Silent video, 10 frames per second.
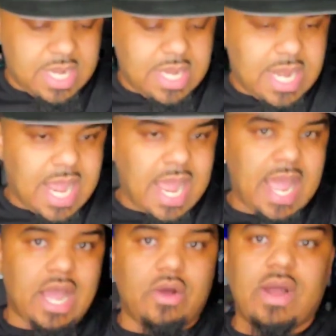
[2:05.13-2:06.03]

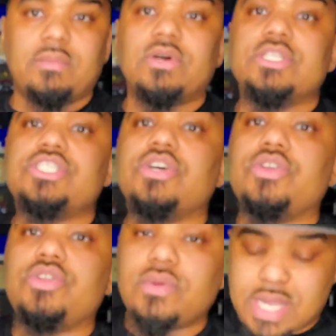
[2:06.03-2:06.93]
Now I'm going to show
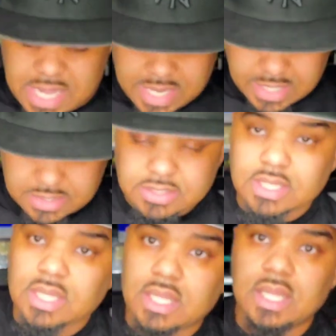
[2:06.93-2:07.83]
you guys.
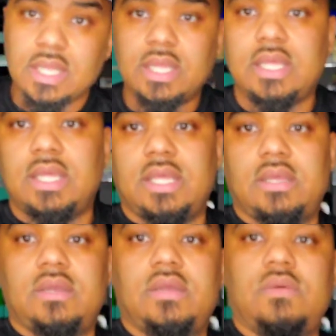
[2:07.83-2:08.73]

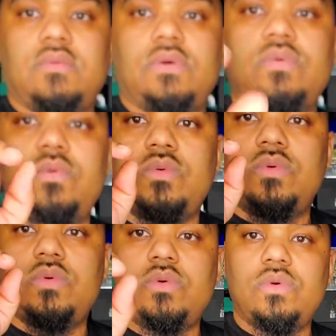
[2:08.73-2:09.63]

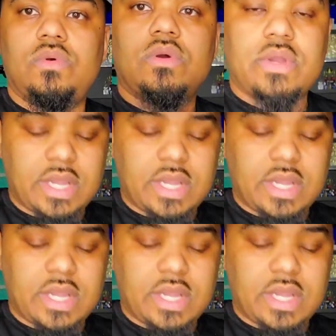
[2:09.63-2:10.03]
Okay,